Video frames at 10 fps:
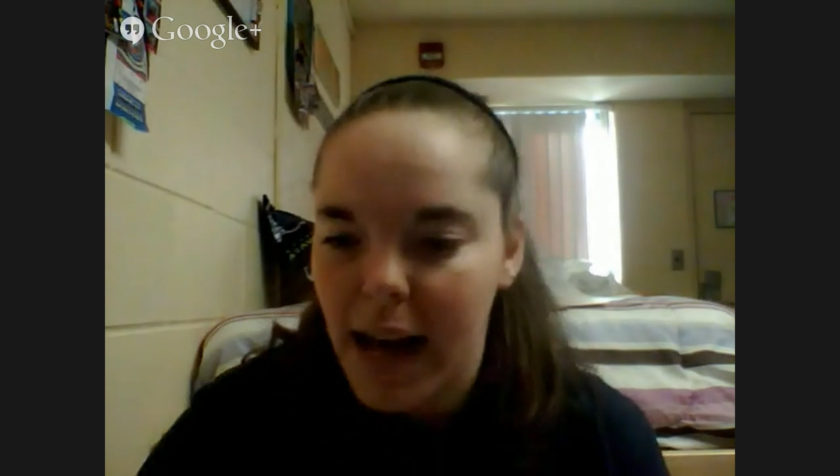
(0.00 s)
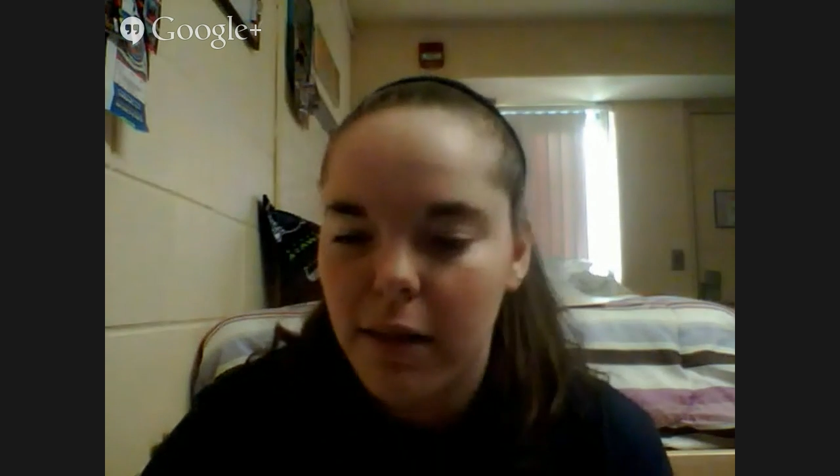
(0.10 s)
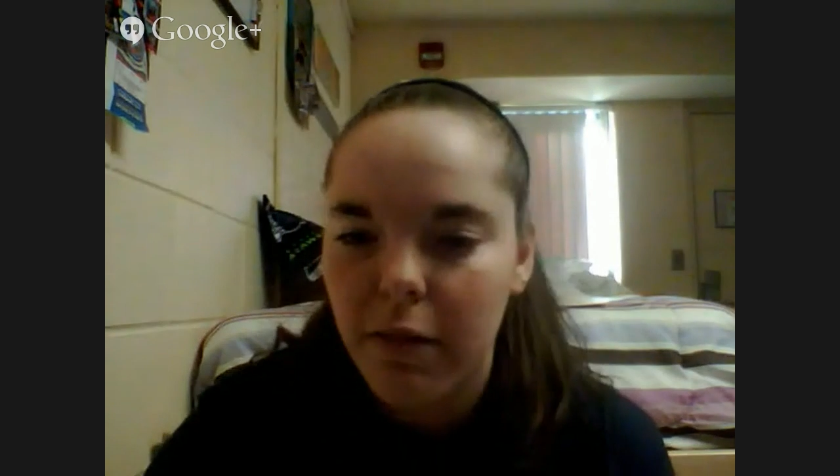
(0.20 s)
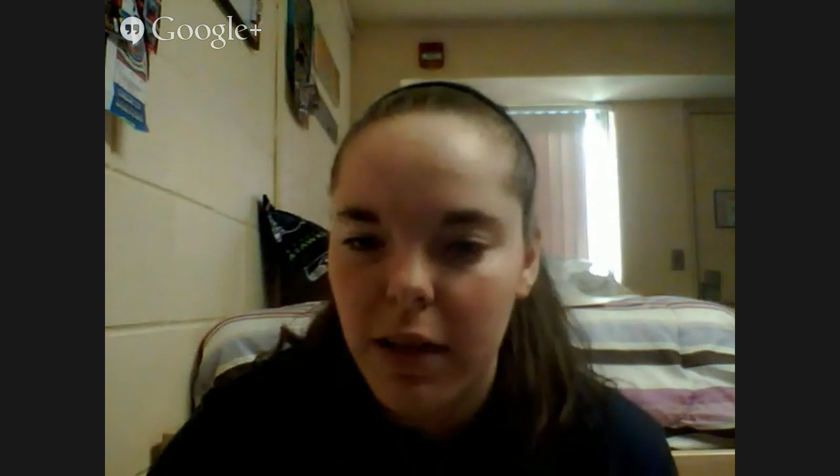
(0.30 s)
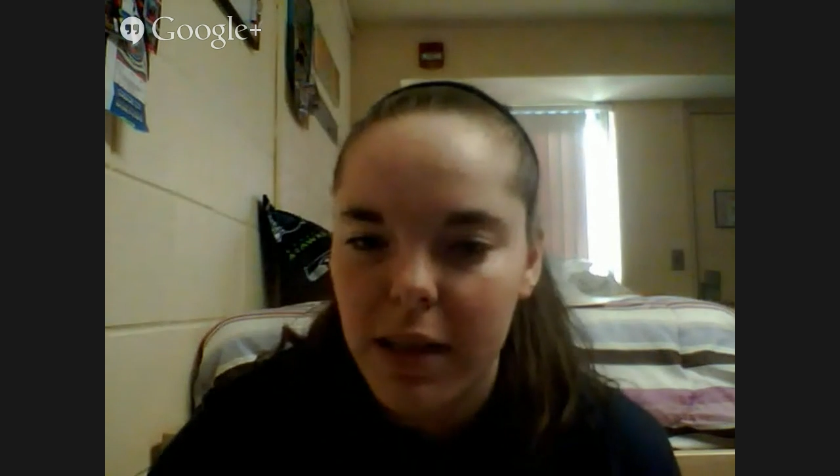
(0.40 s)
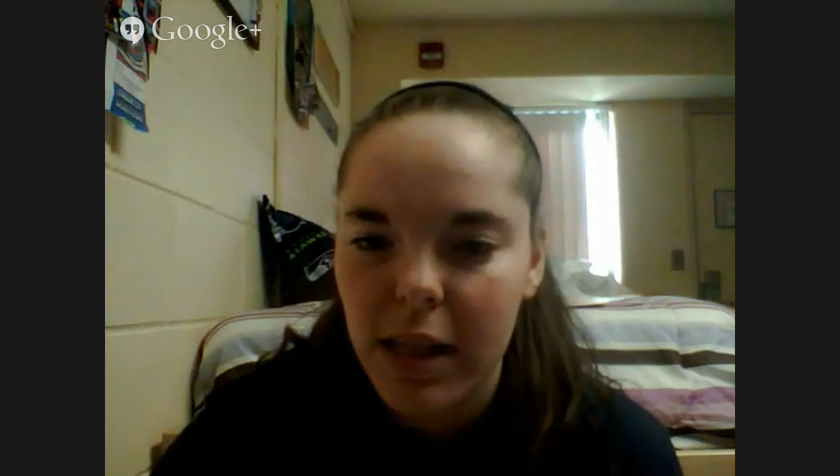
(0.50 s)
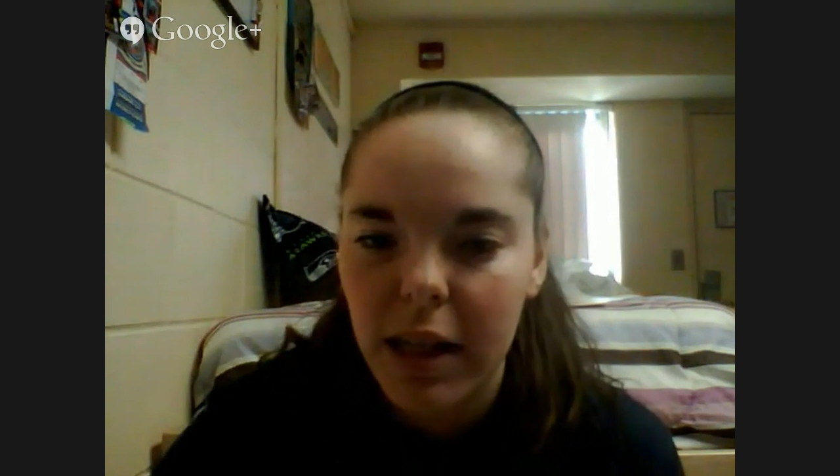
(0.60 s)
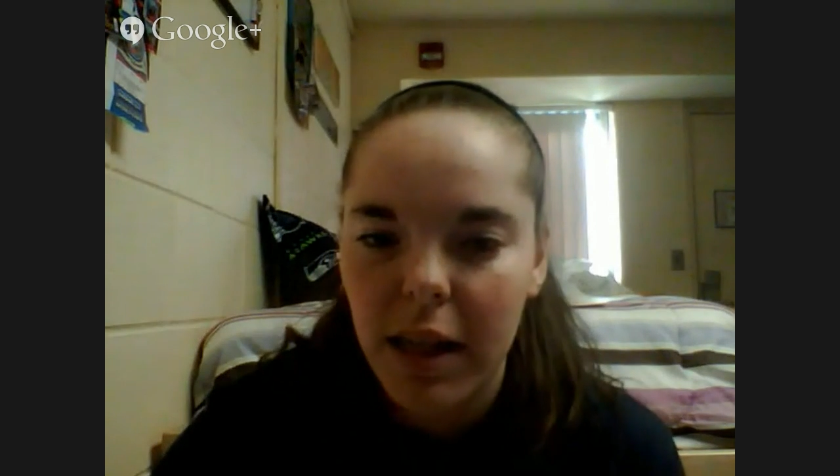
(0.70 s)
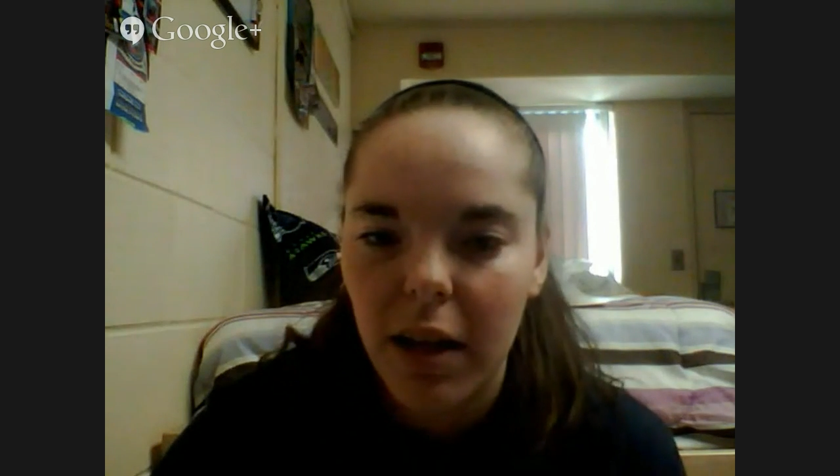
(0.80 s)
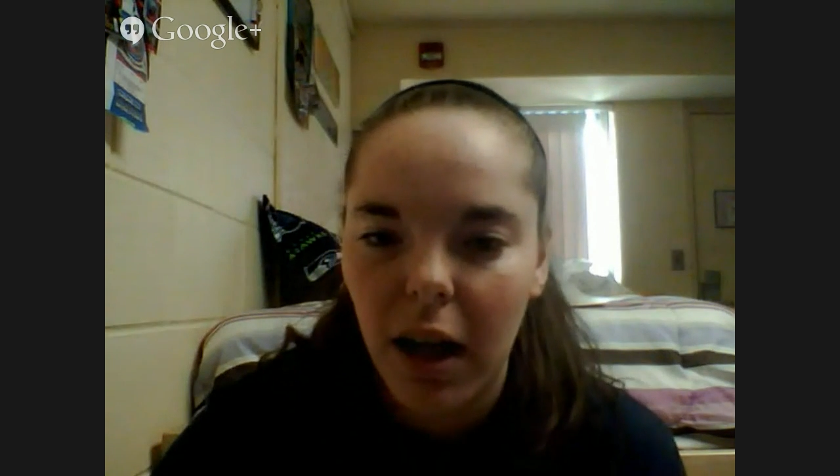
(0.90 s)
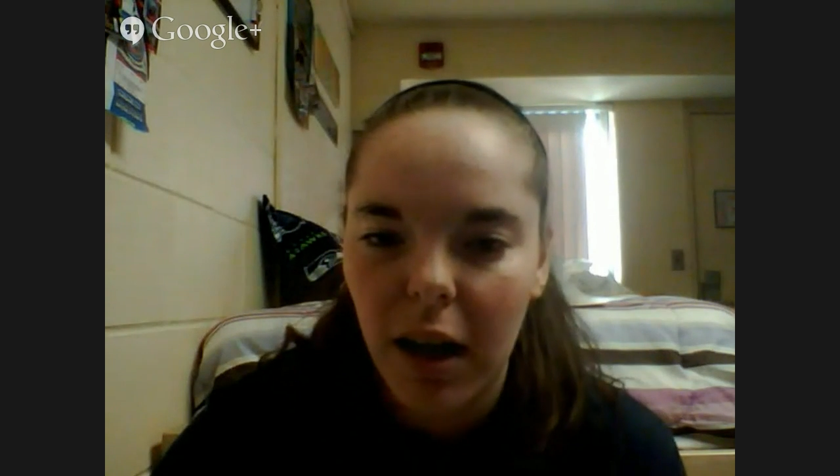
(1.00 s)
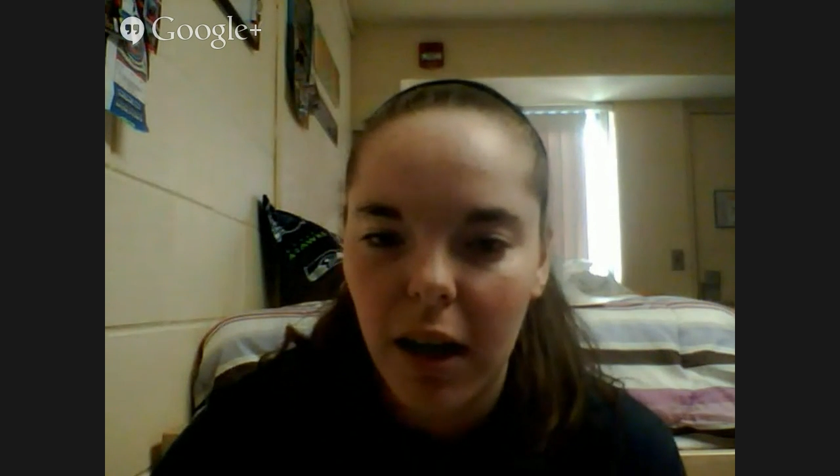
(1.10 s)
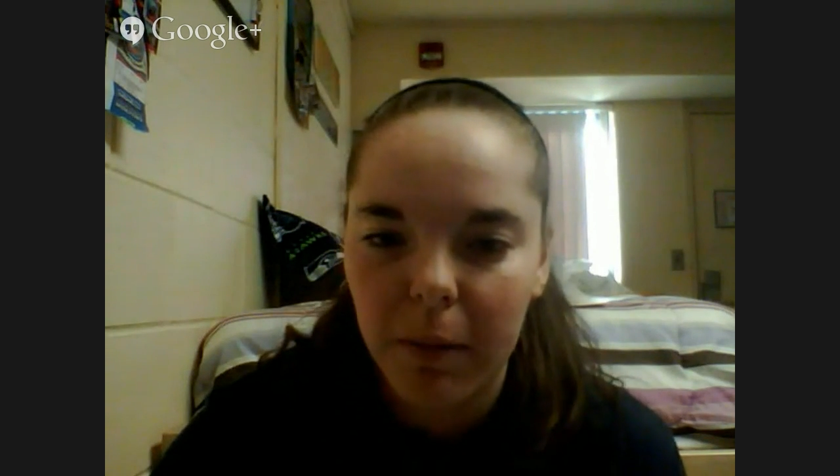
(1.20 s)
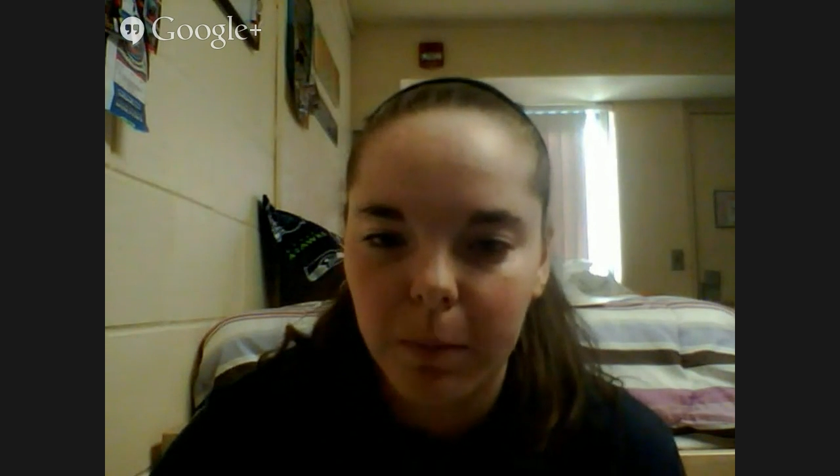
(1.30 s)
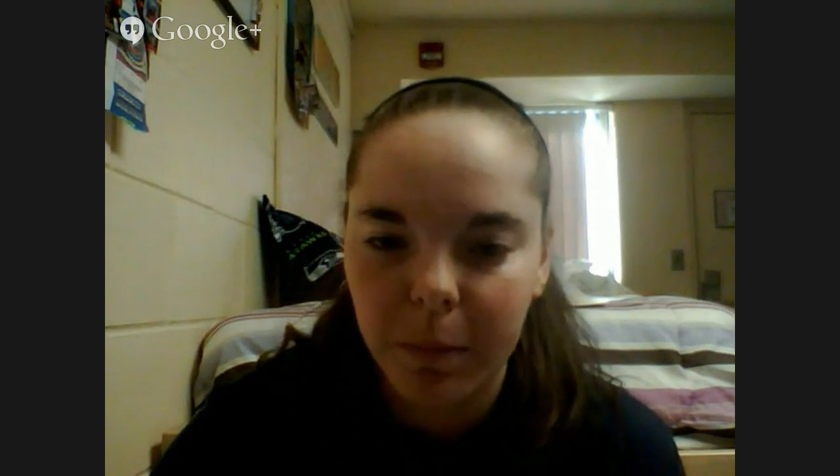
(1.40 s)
came back to visit